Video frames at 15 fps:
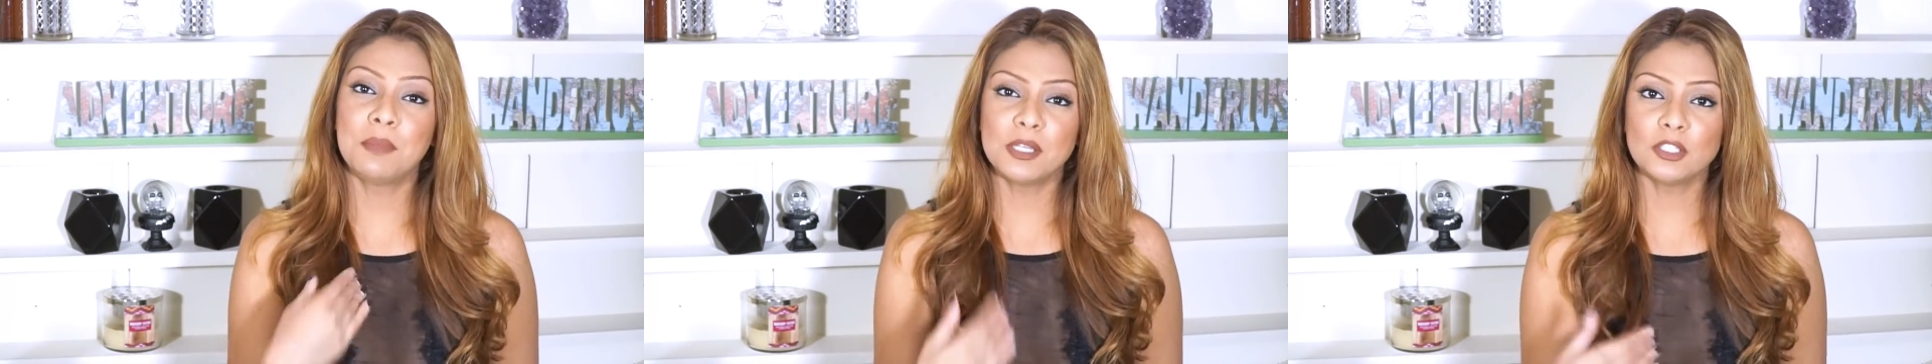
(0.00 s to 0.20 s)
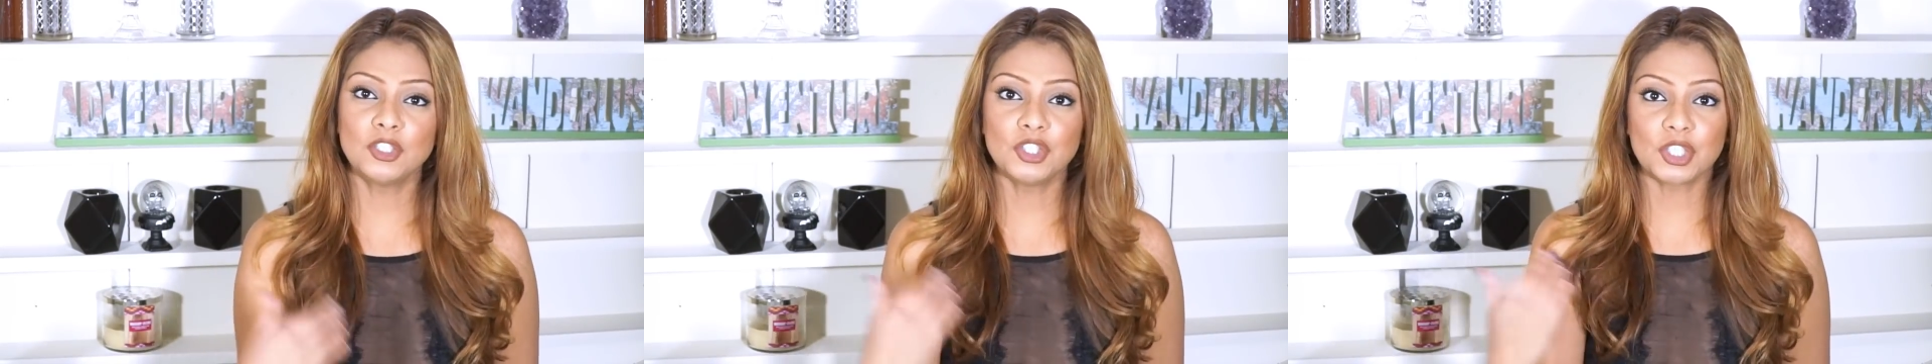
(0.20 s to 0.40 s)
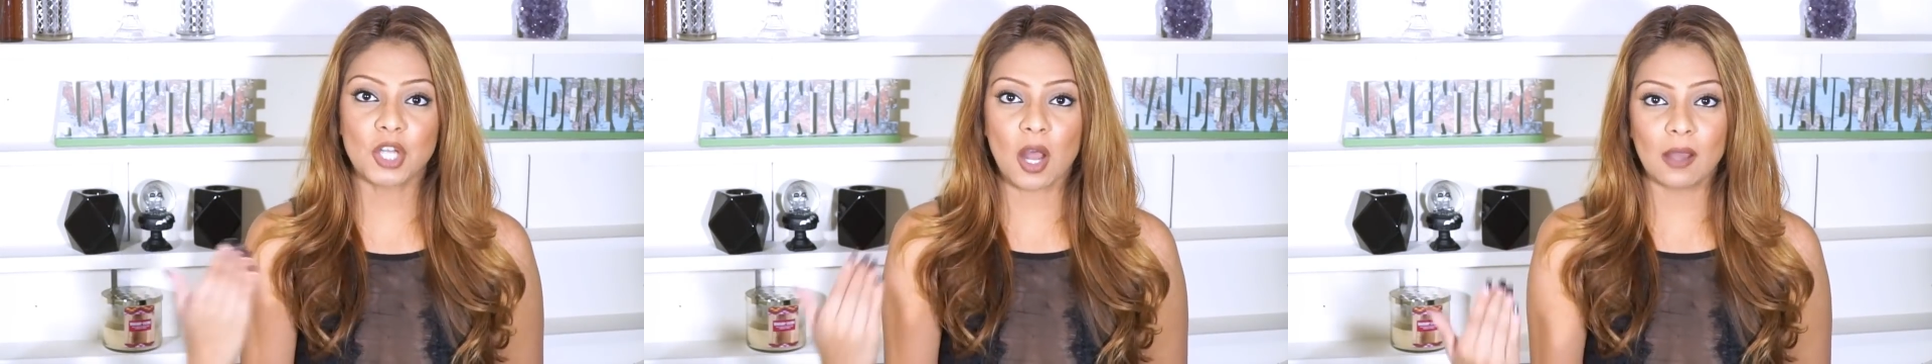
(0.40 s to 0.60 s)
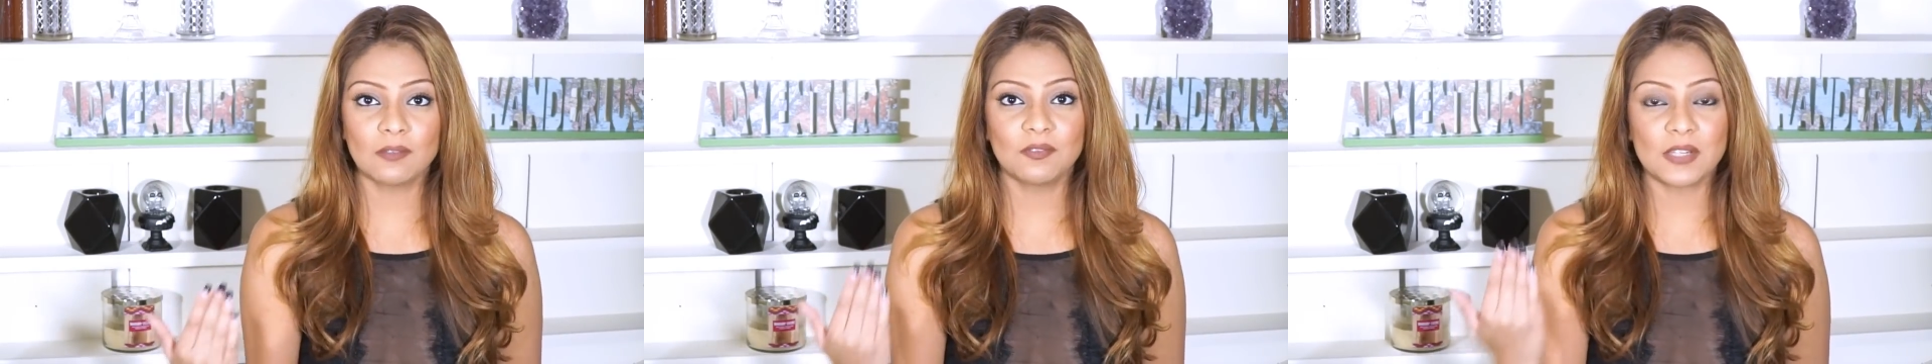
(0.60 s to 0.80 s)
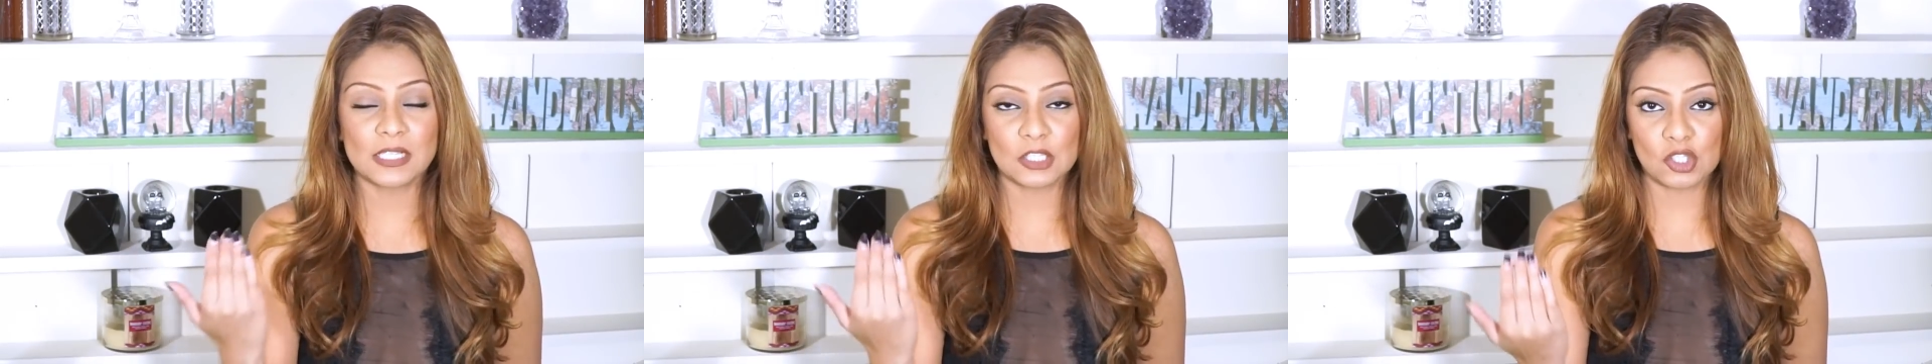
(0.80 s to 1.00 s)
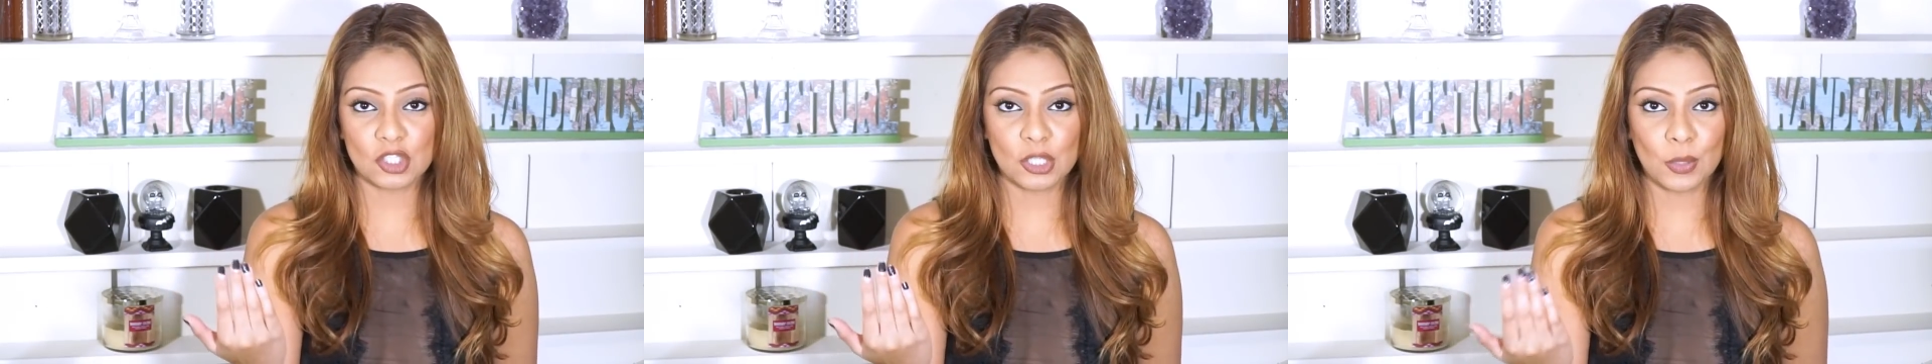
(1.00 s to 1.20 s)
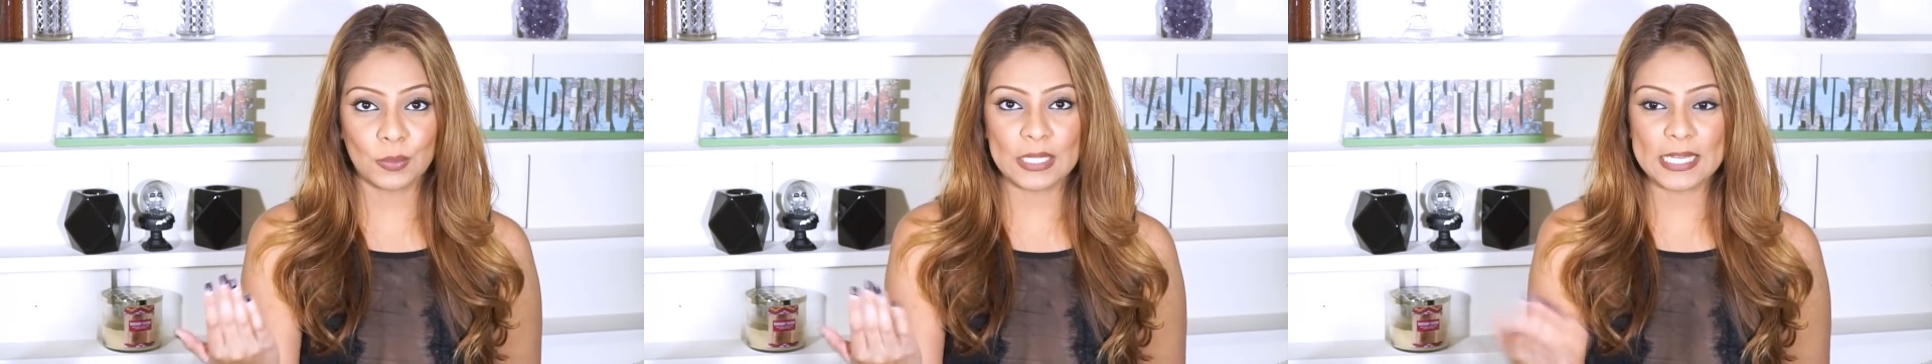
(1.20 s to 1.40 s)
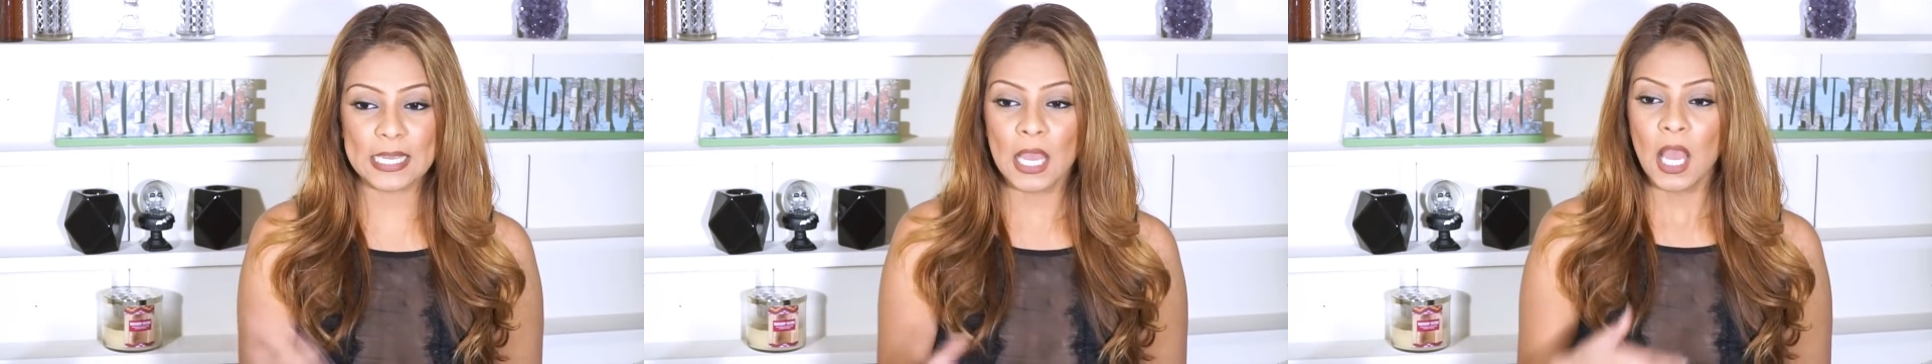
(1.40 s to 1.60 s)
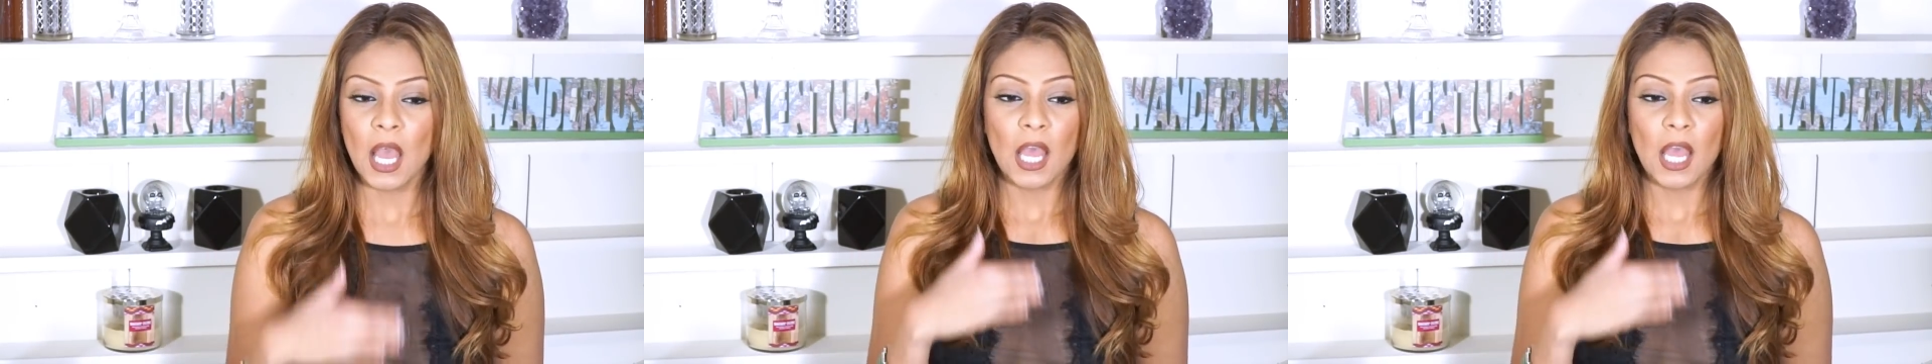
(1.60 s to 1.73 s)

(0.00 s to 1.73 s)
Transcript: build your confidence slowly.